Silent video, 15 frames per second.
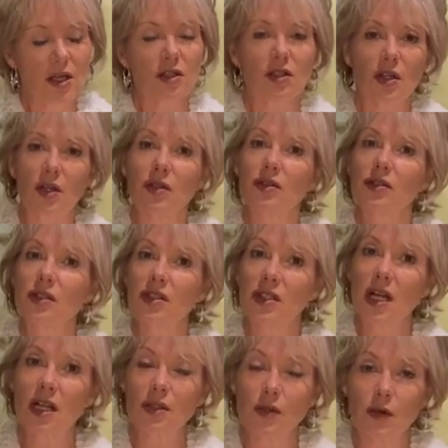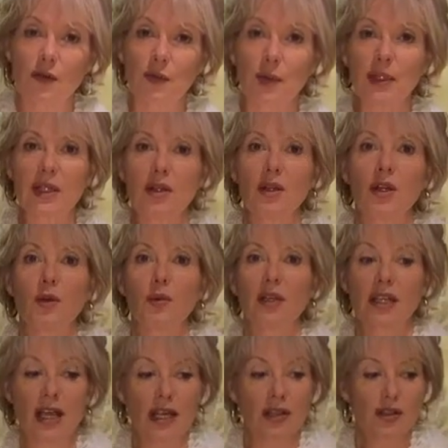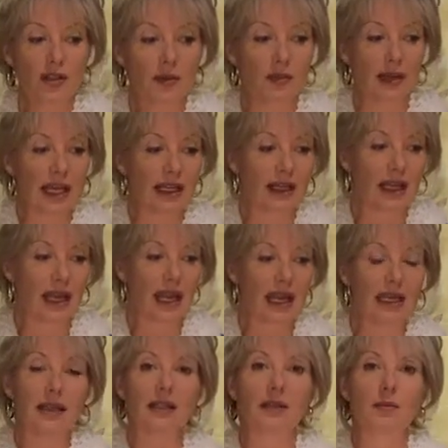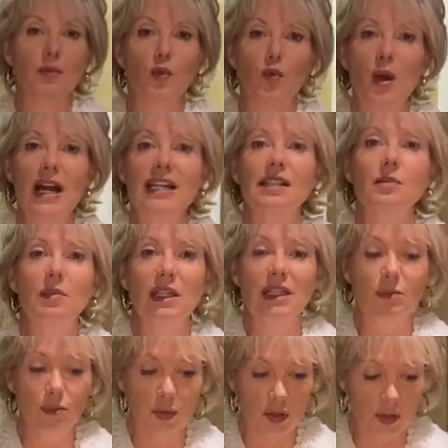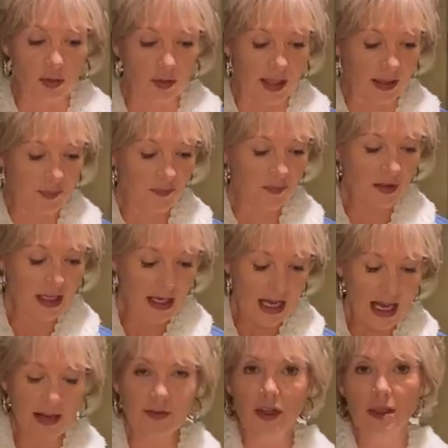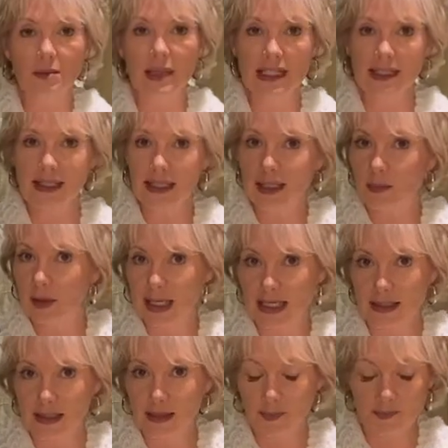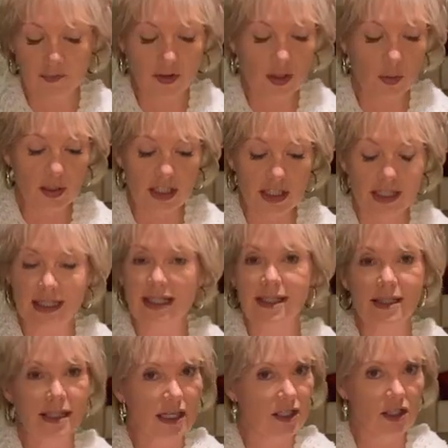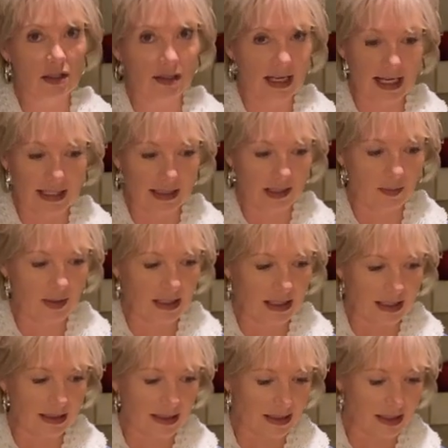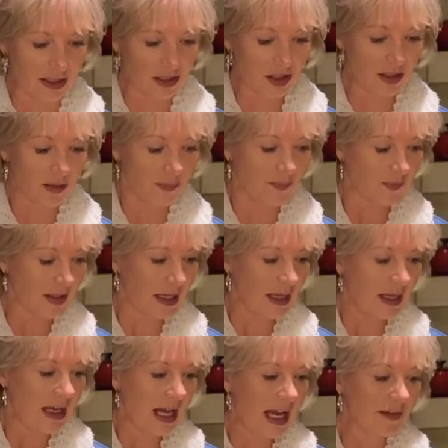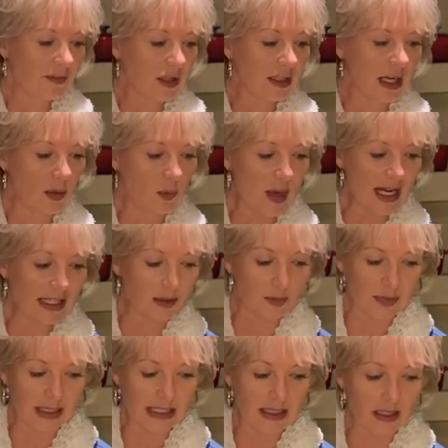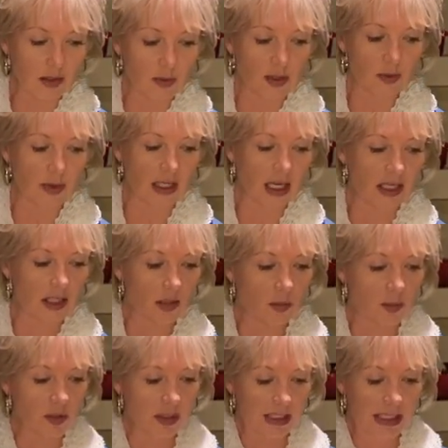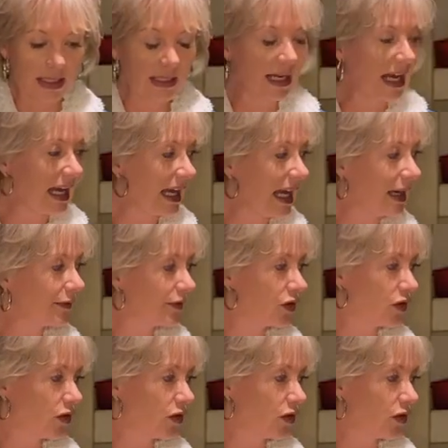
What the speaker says: So to start off with, we're going to make a white bean puree. I've got my stick blender, which is an essential item in any kitchen. I've got our white beans, which we're going to put in. I have